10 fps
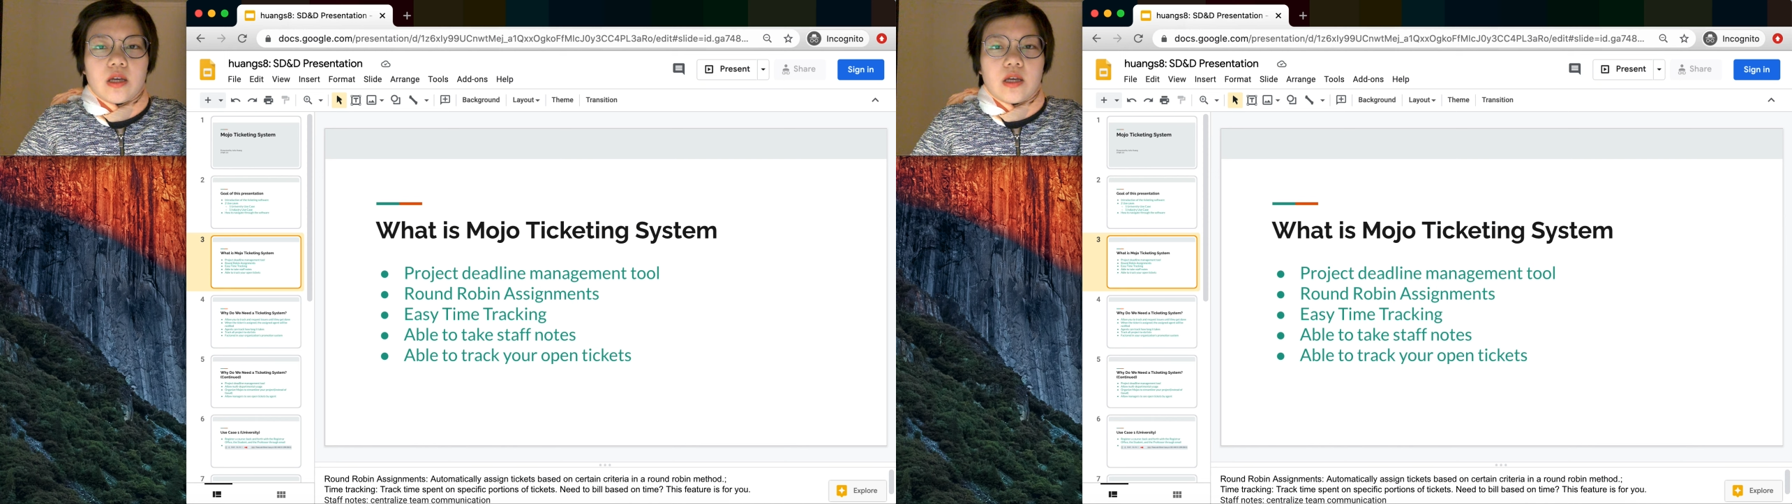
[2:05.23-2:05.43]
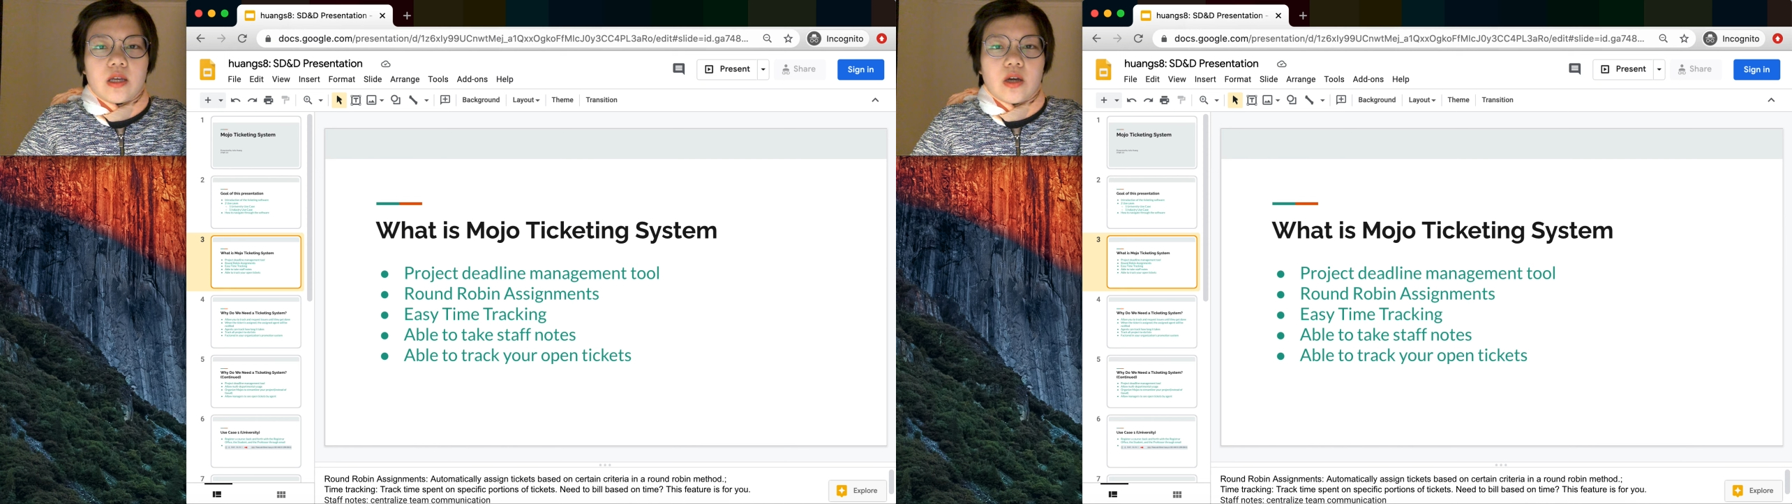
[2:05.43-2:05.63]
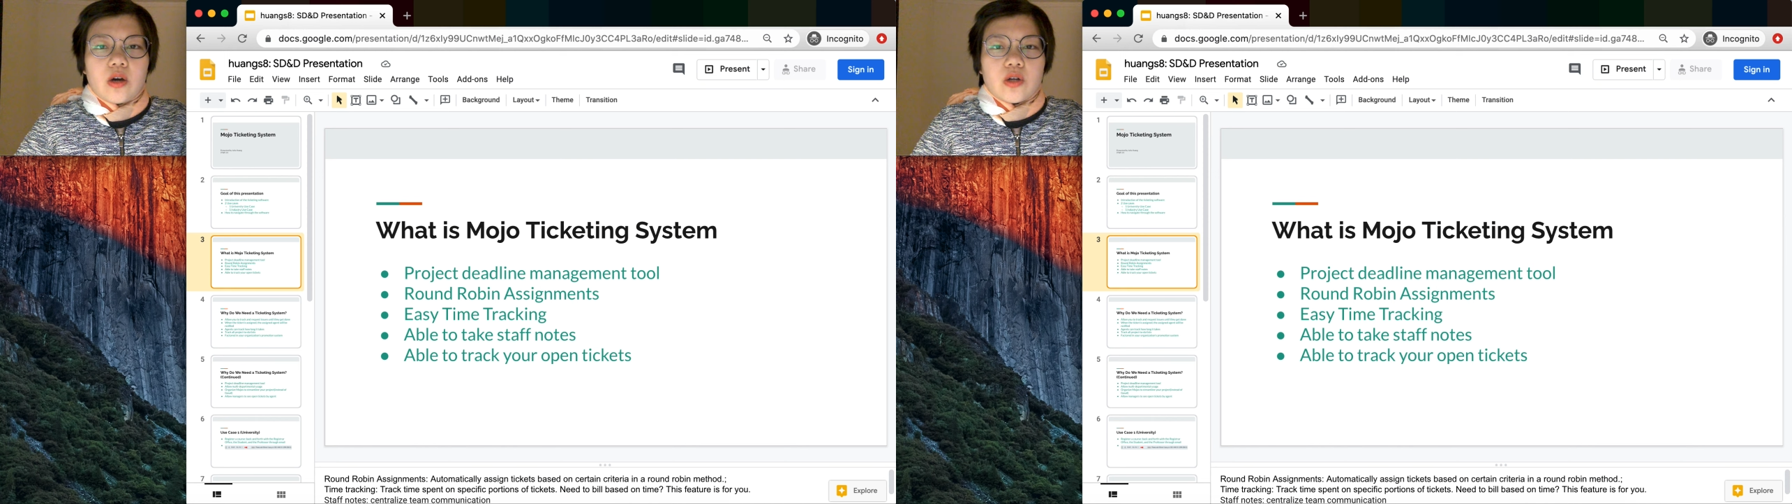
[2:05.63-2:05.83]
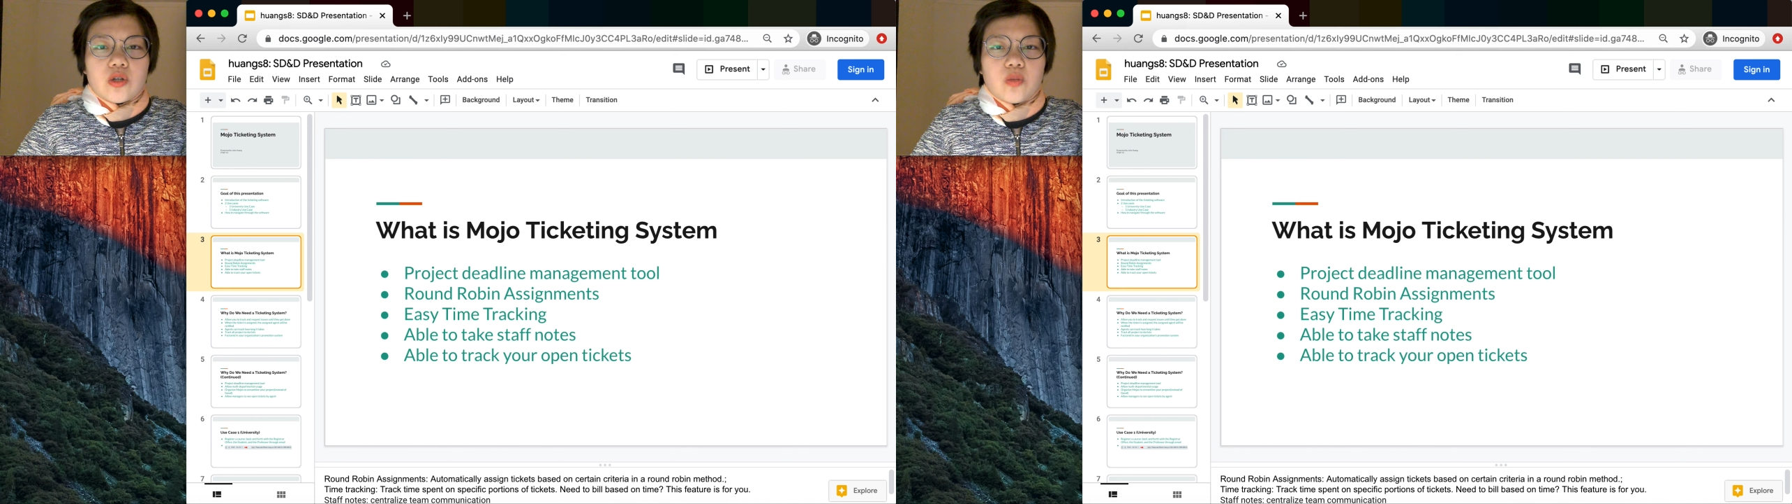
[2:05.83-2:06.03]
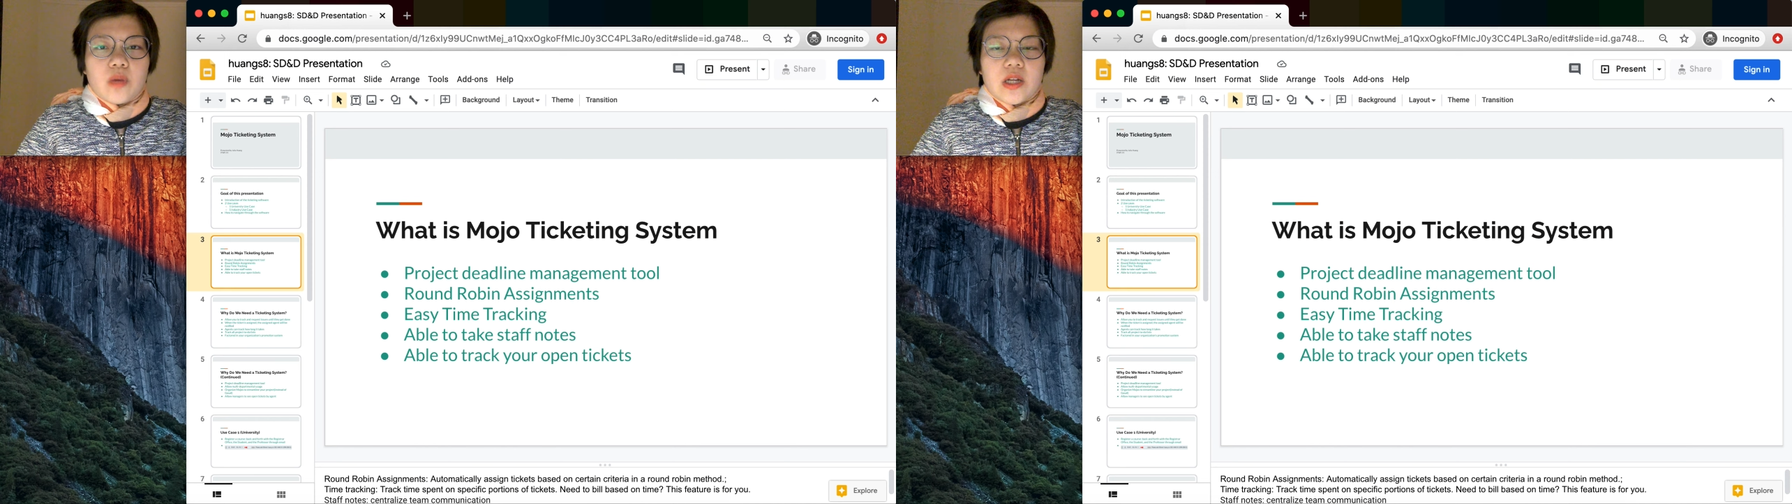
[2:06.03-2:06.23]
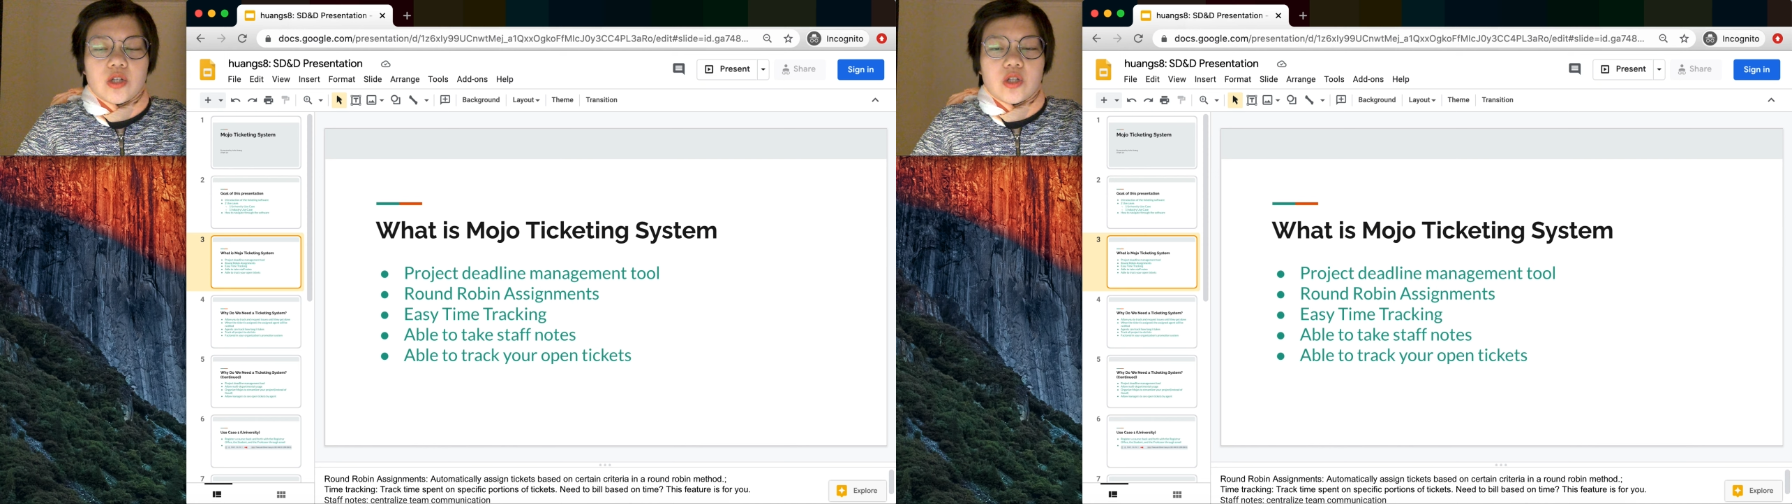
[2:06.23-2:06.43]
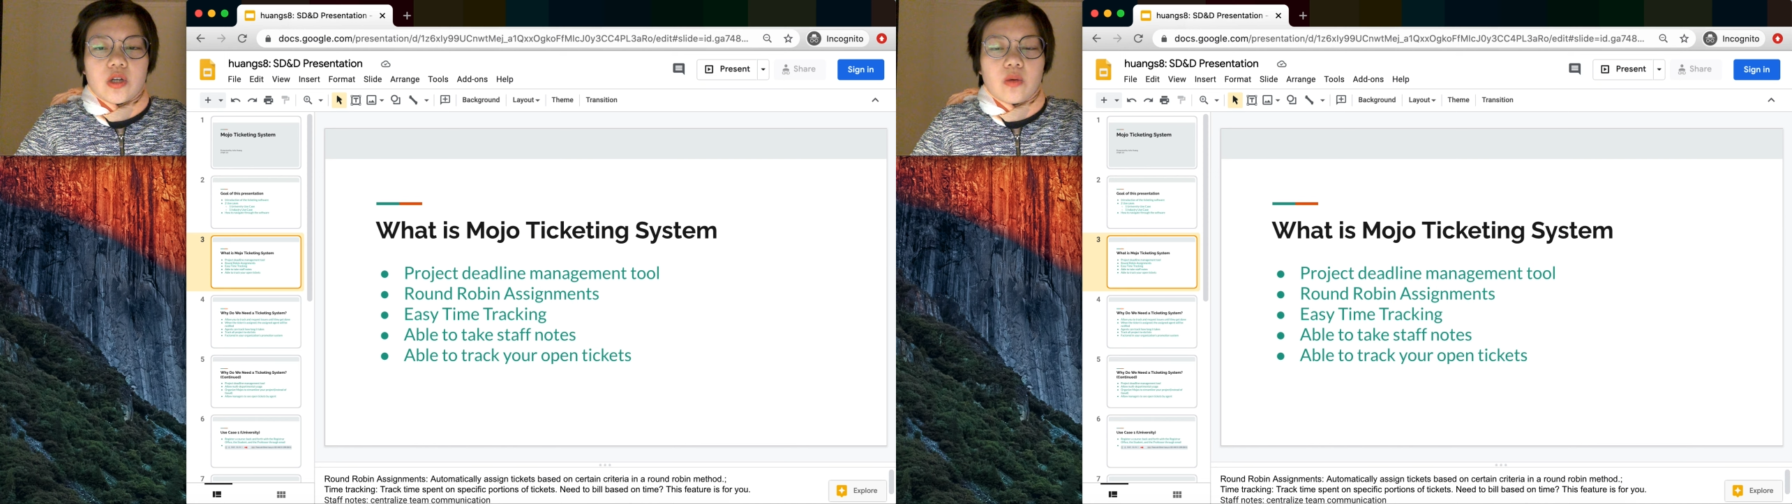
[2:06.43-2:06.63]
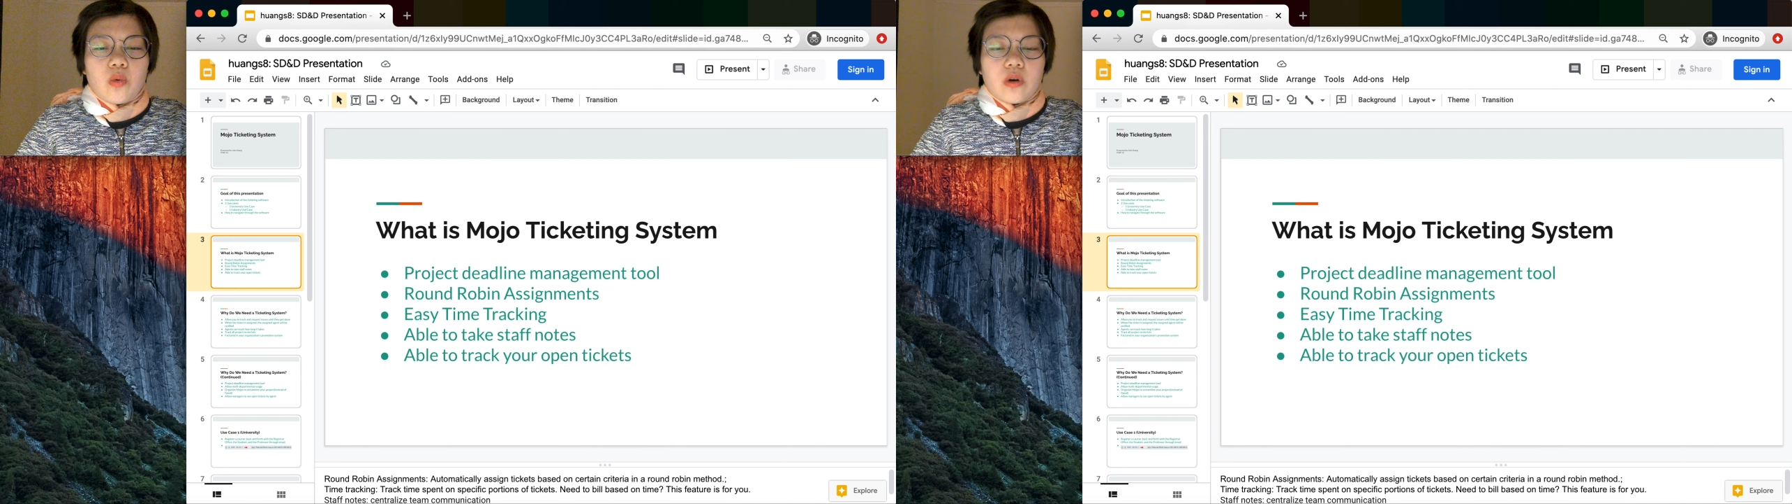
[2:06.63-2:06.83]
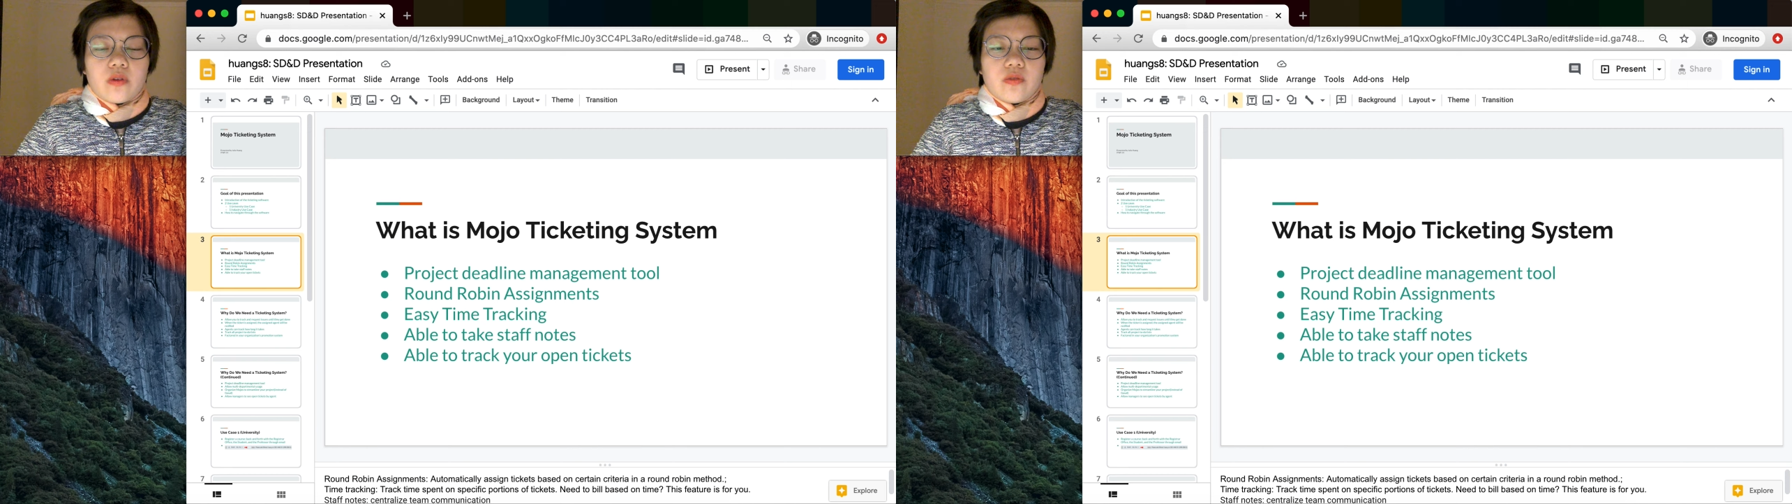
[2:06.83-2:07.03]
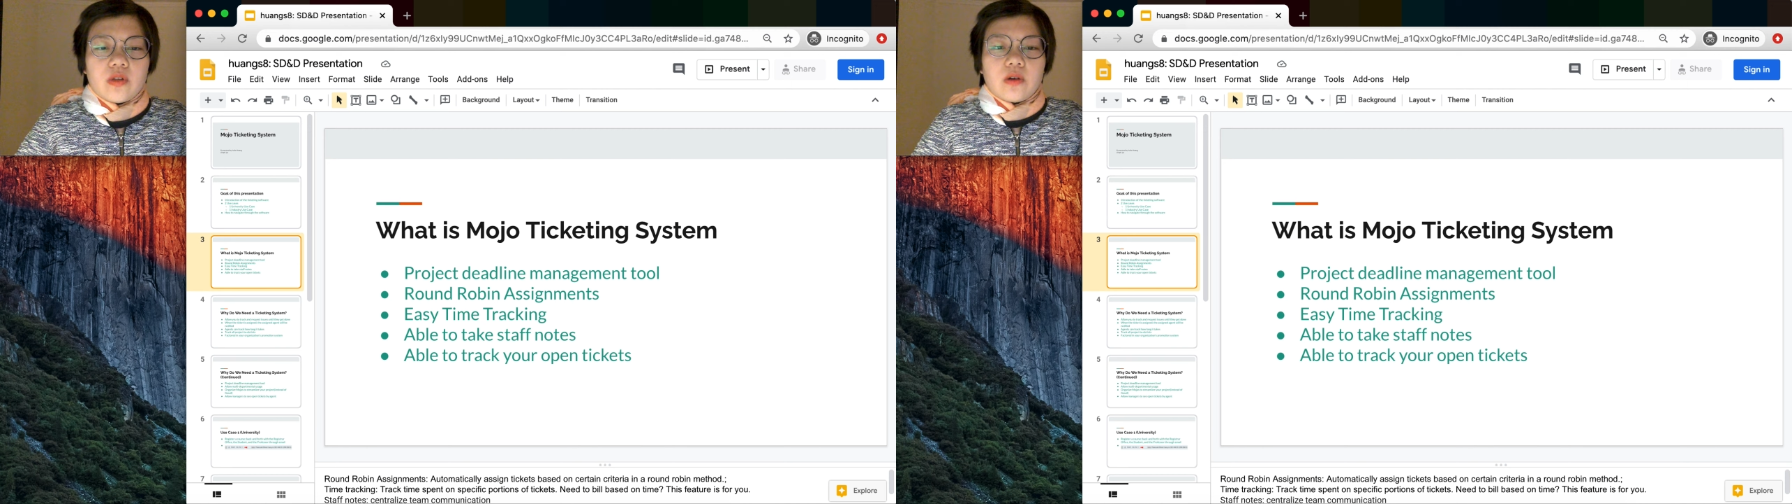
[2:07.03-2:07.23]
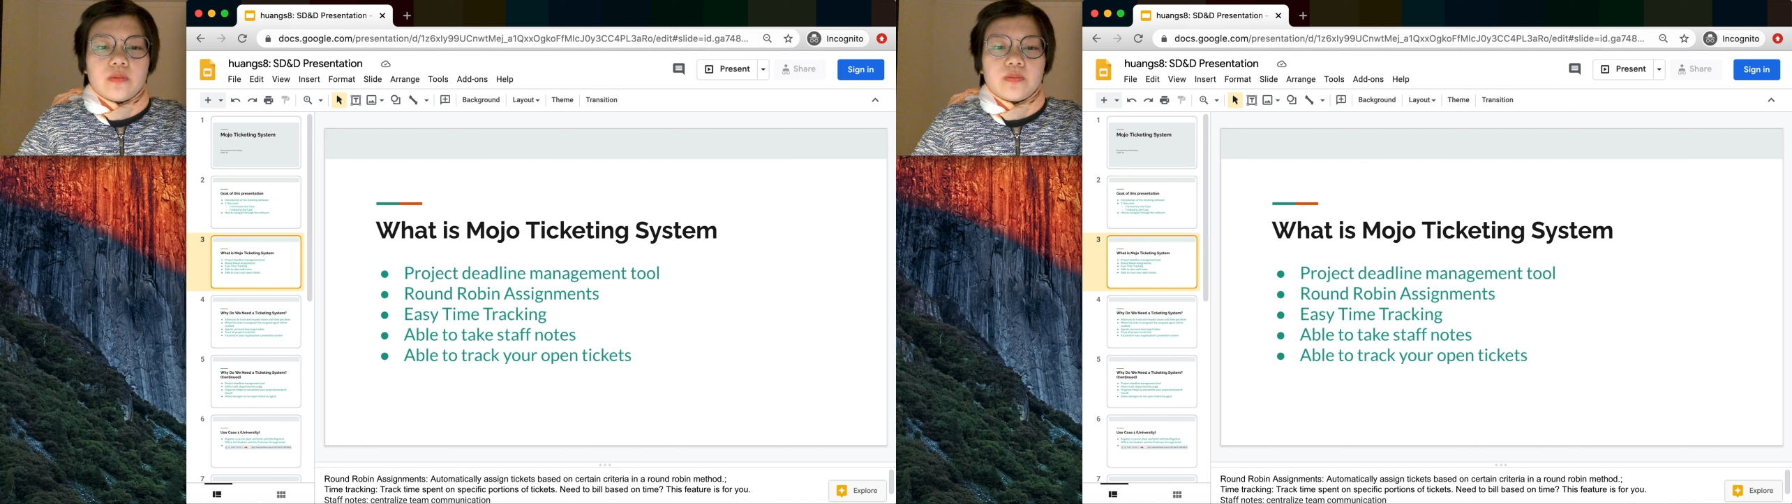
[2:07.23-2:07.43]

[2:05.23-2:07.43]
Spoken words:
in order to manage their workflow.